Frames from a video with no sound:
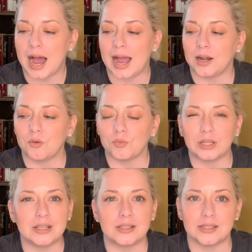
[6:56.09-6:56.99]
I don't
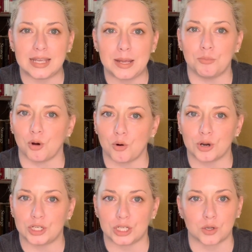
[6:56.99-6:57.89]
really see
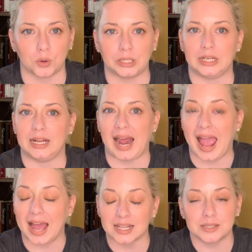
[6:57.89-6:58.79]
brokerages holding it
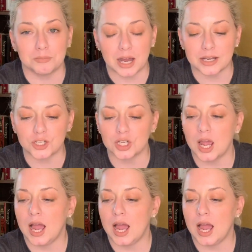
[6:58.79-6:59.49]
as much.